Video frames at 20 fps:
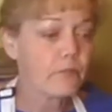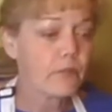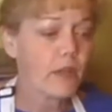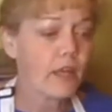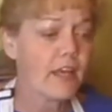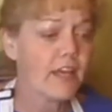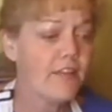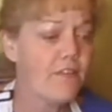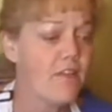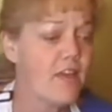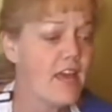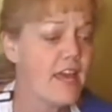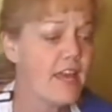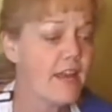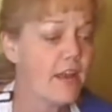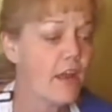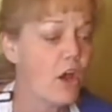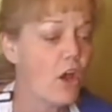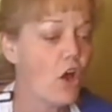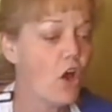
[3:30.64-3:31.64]
and then
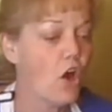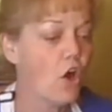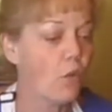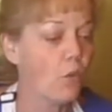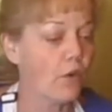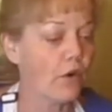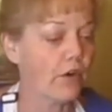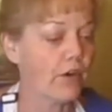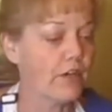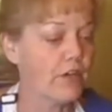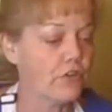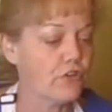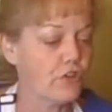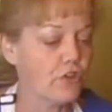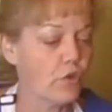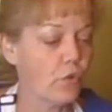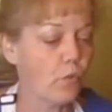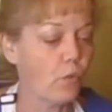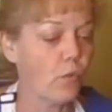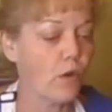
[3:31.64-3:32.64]
we're going to do
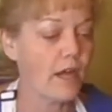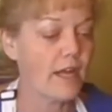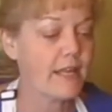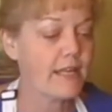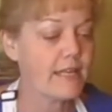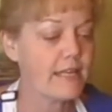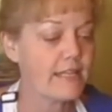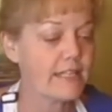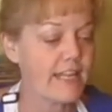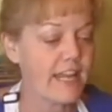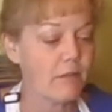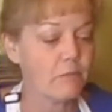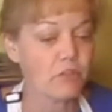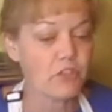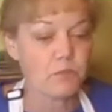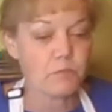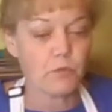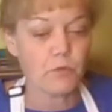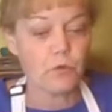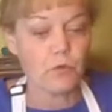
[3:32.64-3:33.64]
1
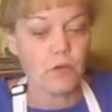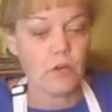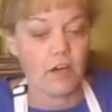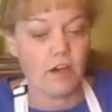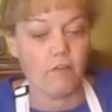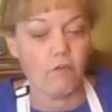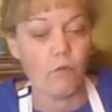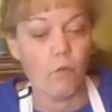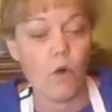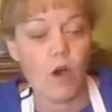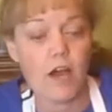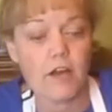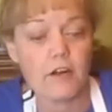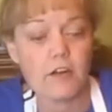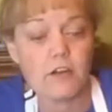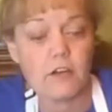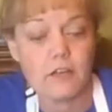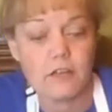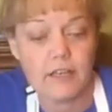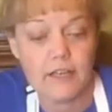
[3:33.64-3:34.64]
tablespoon of water,
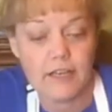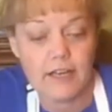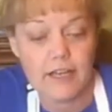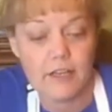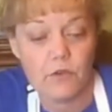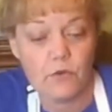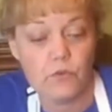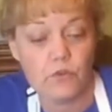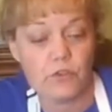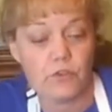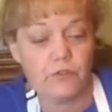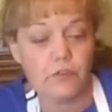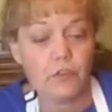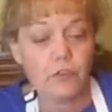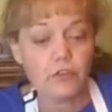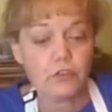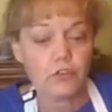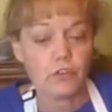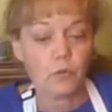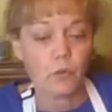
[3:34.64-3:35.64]
and I used
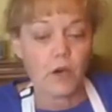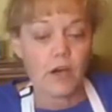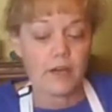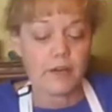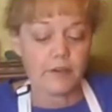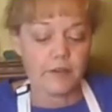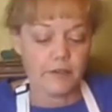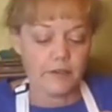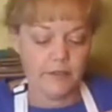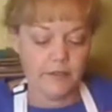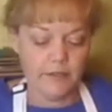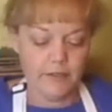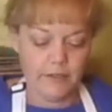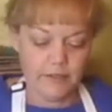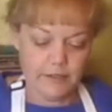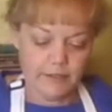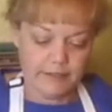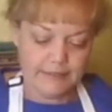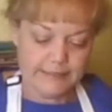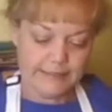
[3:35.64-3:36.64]
filtered water,
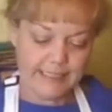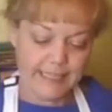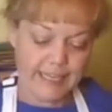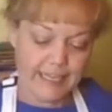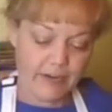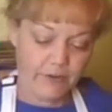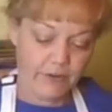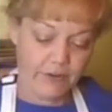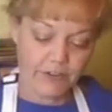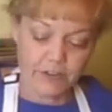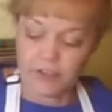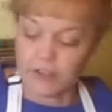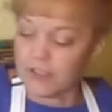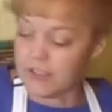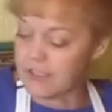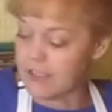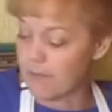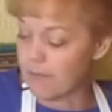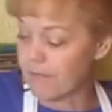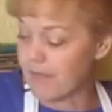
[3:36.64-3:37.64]
and we're just going to
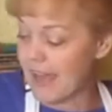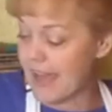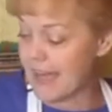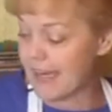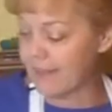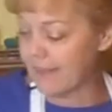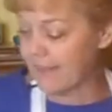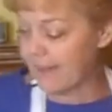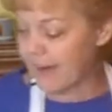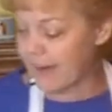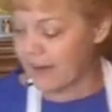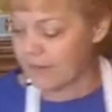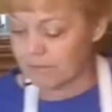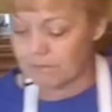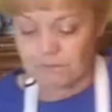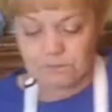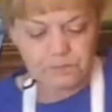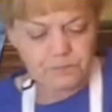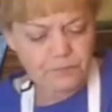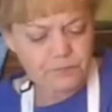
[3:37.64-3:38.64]
dump that in there.
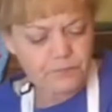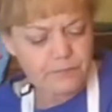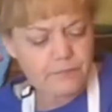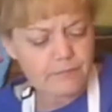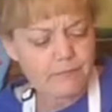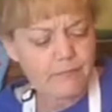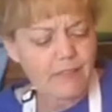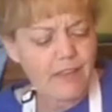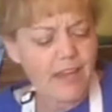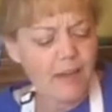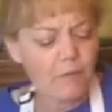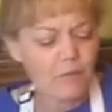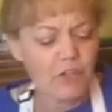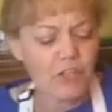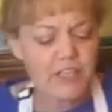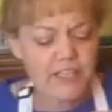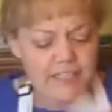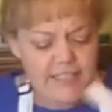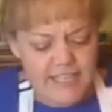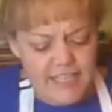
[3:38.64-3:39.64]
I'm going to
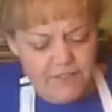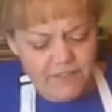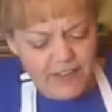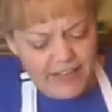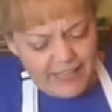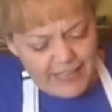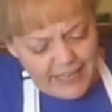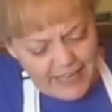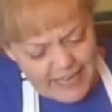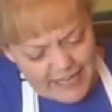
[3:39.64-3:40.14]
see if I can kind of